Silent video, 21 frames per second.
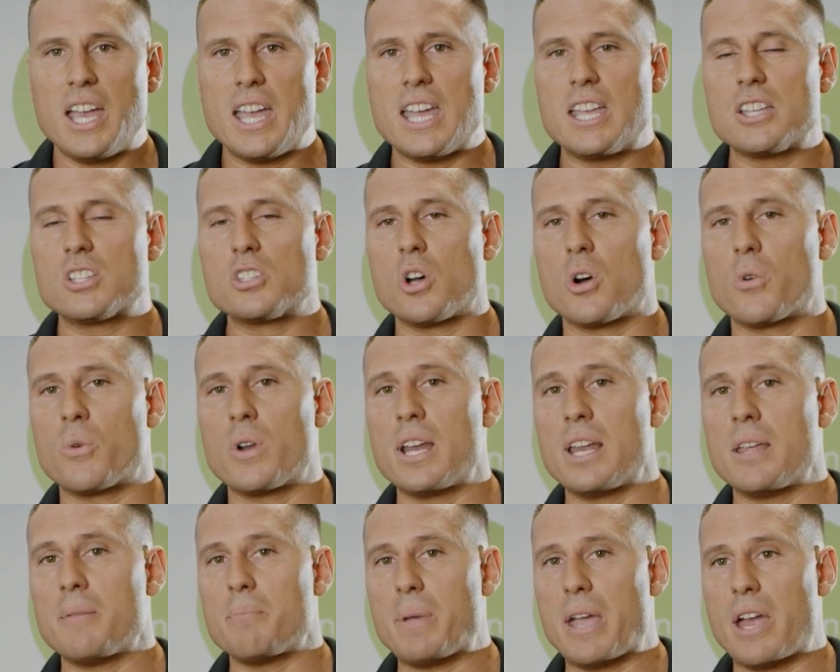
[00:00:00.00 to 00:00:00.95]
it's not
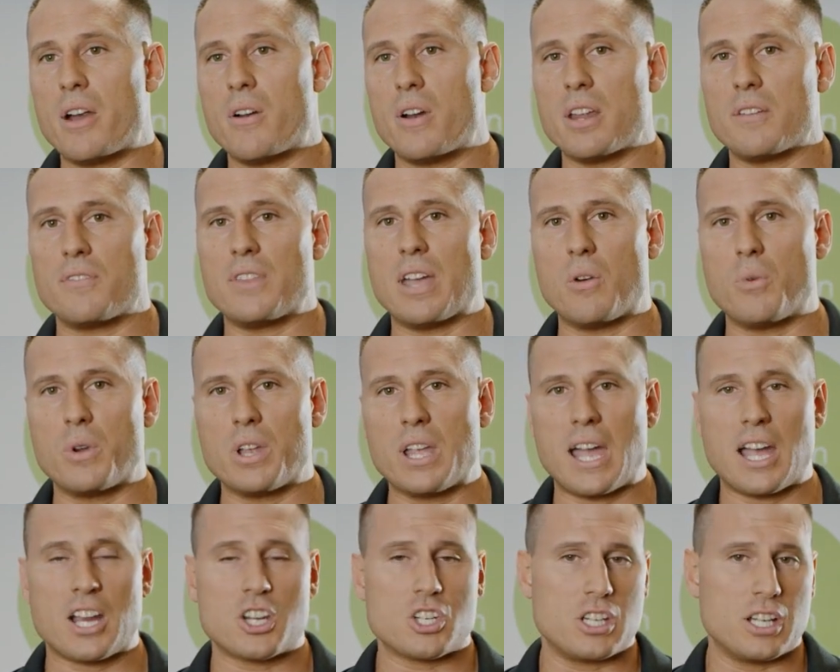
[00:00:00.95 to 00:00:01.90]
really imperative that we
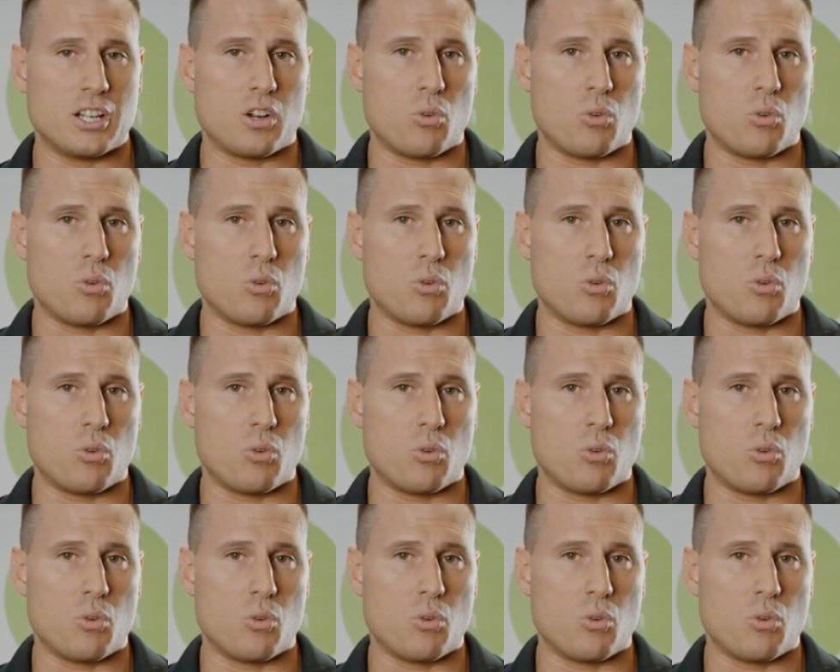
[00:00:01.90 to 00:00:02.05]
actually